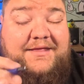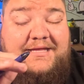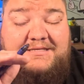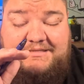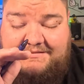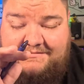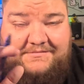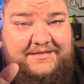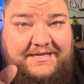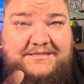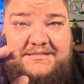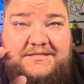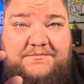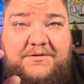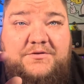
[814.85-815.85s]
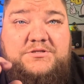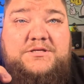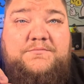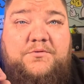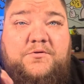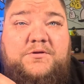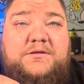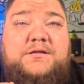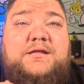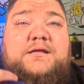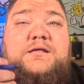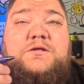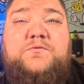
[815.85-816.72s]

That's that's the most important thing.